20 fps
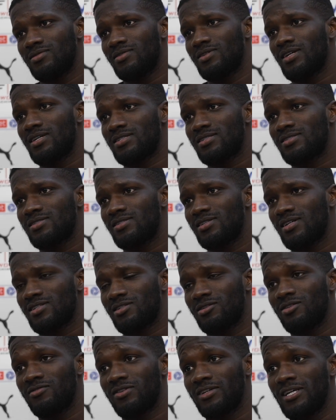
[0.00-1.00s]
as
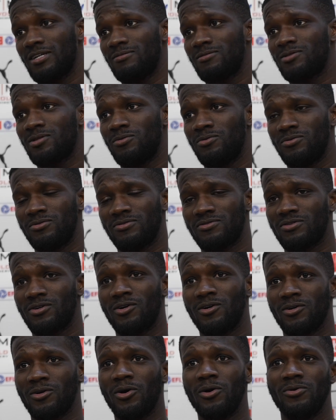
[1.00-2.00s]
another game, so we just got
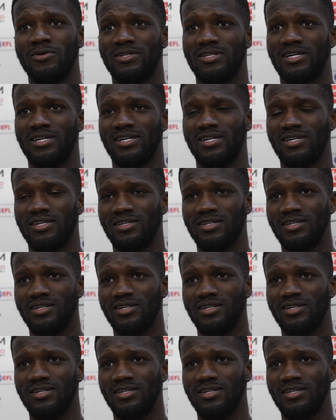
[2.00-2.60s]
to go in there.